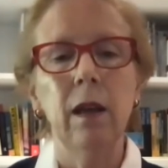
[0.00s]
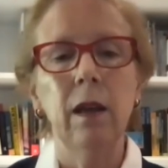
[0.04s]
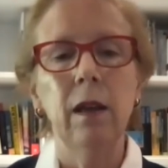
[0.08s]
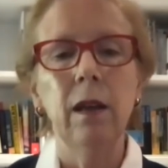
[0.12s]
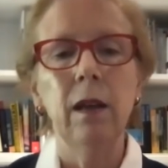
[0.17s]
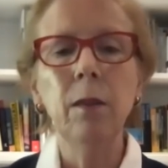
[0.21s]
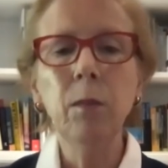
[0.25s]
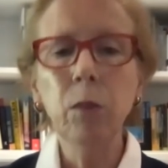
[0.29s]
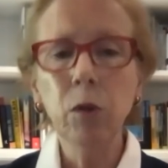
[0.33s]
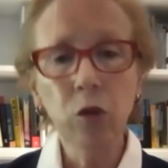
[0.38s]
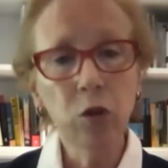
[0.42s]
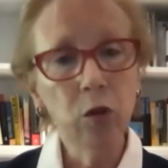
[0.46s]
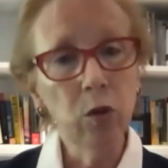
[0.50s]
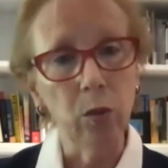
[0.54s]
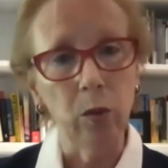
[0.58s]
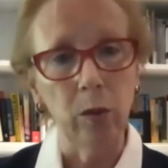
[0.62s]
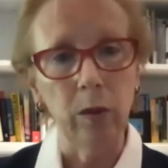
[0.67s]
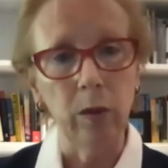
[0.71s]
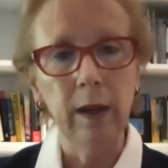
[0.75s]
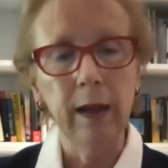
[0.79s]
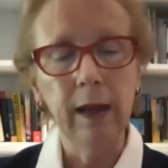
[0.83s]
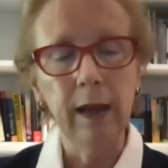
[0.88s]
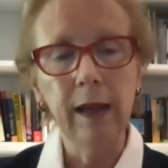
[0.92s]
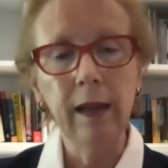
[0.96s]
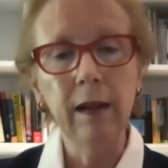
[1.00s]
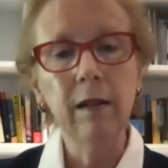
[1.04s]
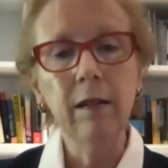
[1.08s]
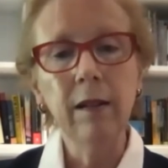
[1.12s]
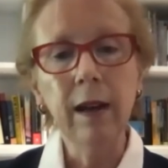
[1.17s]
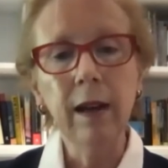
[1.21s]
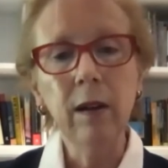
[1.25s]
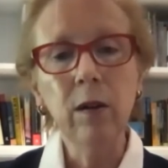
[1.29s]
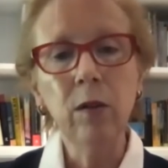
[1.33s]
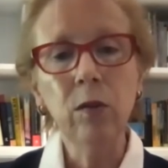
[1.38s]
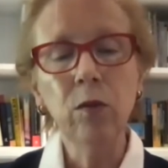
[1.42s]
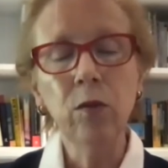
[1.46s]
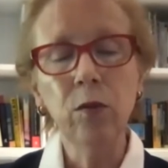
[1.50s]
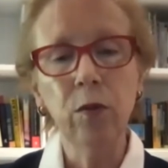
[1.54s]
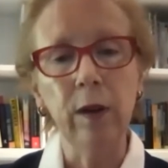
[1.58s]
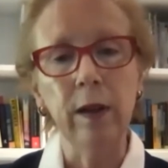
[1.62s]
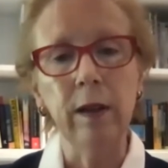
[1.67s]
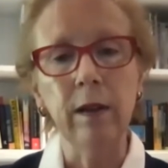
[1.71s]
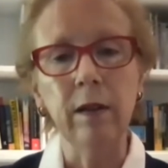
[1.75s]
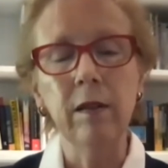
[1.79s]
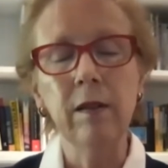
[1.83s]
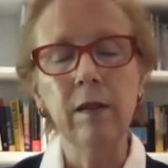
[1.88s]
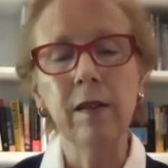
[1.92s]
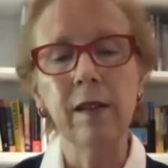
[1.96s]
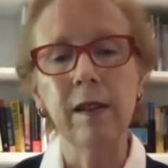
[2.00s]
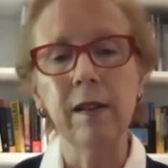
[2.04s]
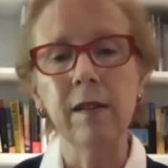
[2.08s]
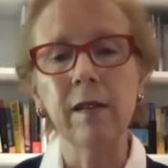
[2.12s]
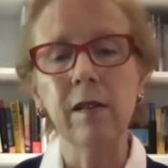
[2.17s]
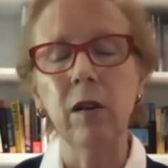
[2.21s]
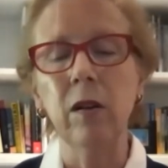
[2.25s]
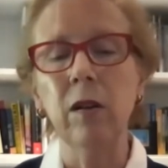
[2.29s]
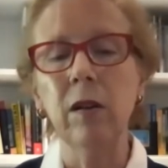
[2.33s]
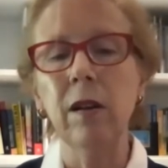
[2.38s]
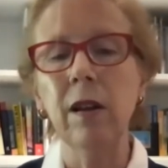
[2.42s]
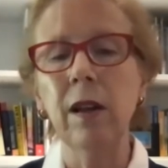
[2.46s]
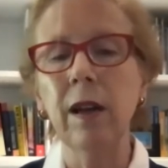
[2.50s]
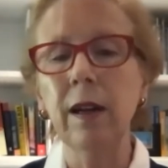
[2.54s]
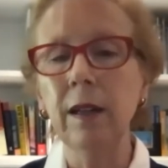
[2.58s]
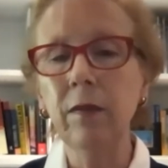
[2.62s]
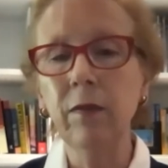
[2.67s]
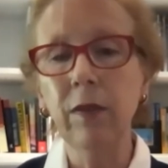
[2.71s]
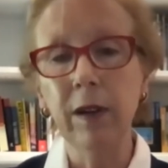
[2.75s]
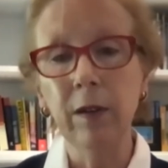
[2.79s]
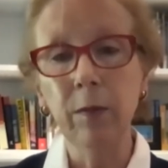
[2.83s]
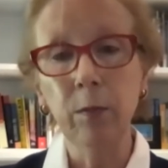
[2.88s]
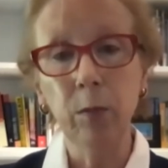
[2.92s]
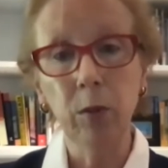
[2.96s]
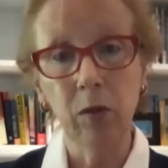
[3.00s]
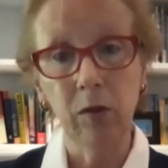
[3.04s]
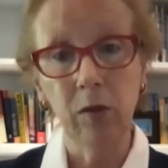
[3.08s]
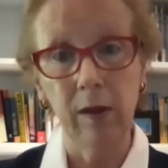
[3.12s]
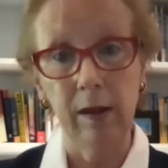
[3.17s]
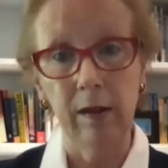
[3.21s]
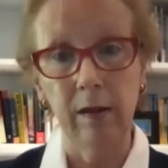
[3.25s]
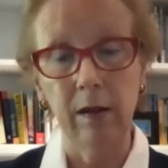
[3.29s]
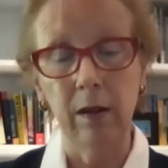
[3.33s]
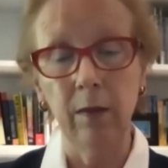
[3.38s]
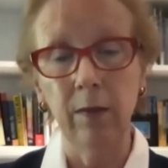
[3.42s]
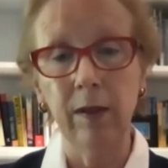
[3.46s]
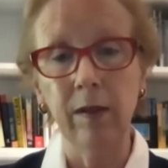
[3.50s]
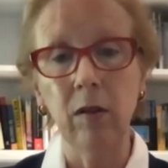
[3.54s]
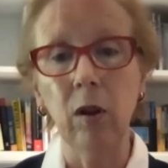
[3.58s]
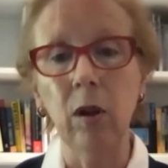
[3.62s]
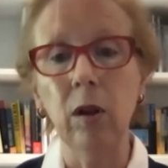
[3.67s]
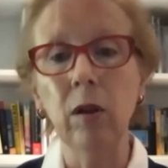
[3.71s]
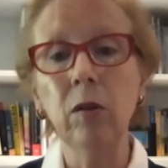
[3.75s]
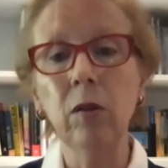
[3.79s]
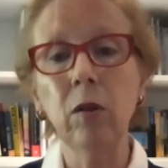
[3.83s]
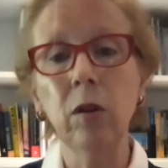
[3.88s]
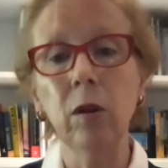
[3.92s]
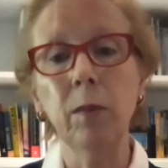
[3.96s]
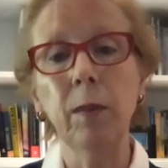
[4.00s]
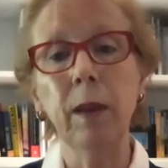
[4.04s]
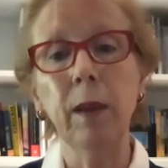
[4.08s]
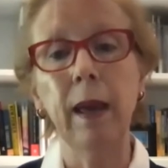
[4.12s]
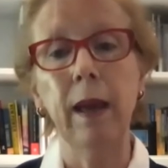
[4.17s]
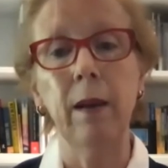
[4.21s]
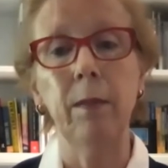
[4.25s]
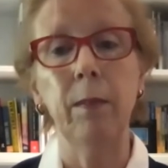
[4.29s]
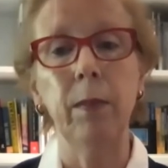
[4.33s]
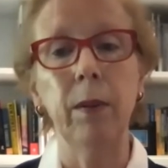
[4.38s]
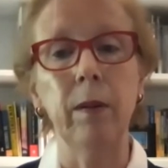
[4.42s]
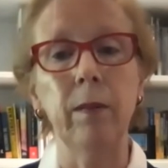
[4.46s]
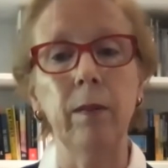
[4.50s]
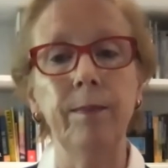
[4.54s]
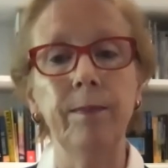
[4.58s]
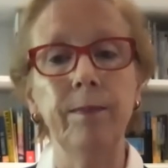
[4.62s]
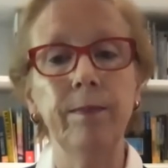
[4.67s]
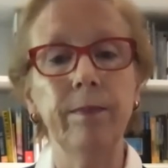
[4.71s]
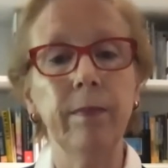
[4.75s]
Number 2, an endowed fund sits on 95% of its long-term capital,